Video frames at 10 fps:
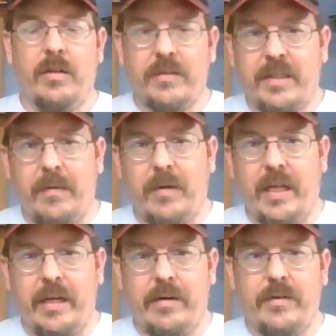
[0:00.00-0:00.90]
No
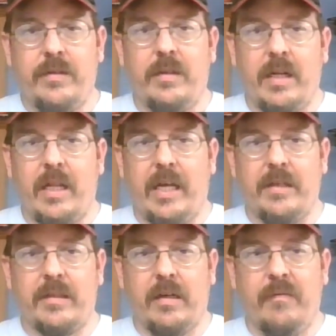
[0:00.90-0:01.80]
simulators, none of
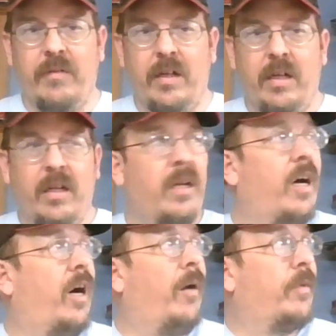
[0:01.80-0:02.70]
that stuff.
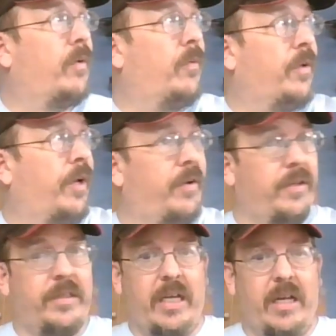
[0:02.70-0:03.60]
You will
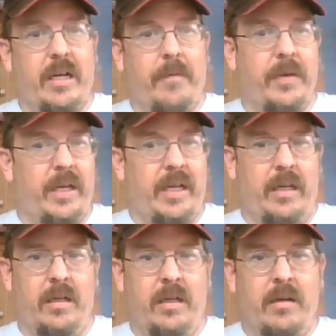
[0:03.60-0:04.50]
notice that up in
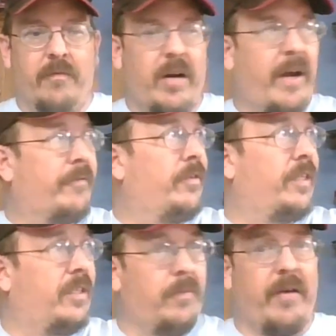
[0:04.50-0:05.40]
the
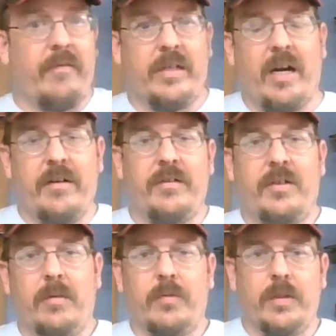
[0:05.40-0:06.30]
Raptors is my retired
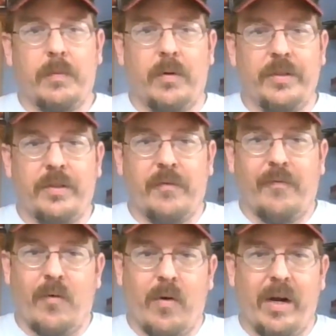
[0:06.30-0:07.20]
Super Sportster
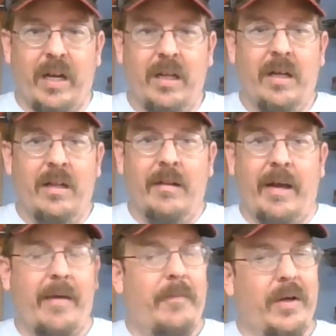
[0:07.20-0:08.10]
40.
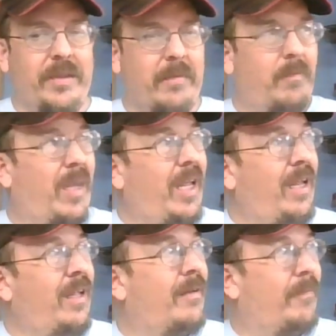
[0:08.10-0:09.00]

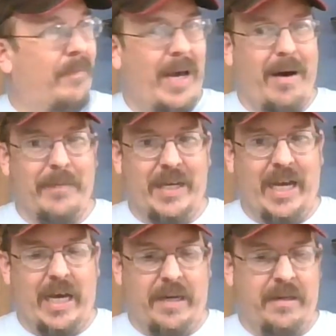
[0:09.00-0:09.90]
Me, mom, and
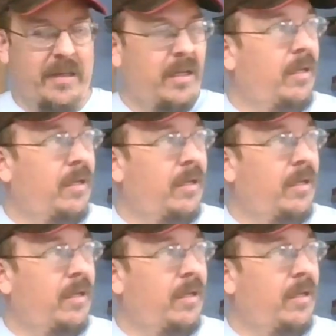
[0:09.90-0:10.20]
dad